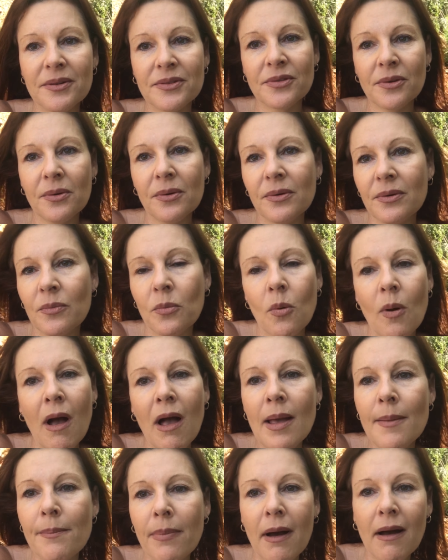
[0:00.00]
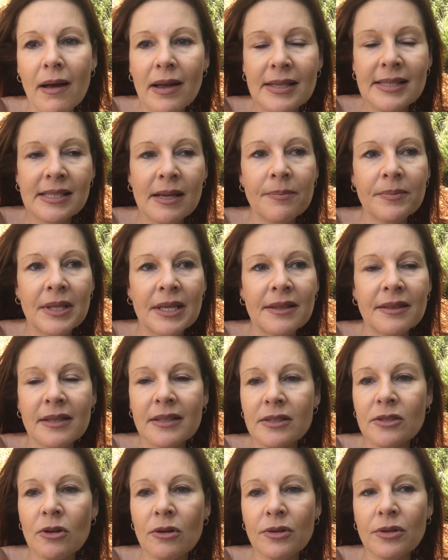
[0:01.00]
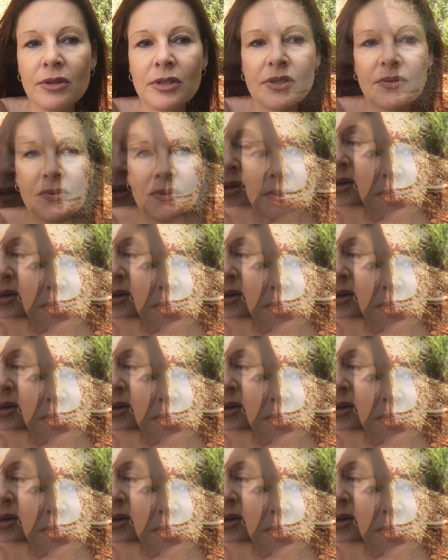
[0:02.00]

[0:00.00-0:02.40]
so why buy something that's not useful?